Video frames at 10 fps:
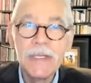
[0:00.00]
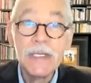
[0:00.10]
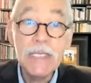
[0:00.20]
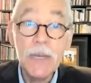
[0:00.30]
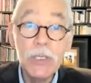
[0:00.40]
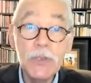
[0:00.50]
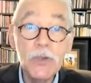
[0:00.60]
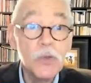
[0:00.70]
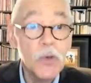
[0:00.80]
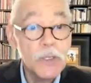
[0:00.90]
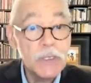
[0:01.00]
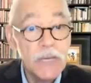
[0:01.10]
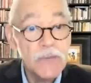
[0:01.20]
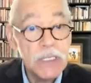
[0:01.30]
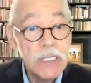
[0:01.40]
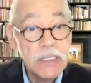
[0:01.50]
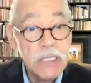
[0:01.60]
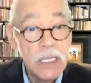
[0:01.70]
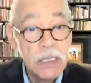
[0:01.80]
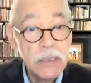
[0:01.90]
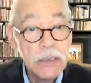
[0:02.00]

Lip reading: 72 words, 17 seconds.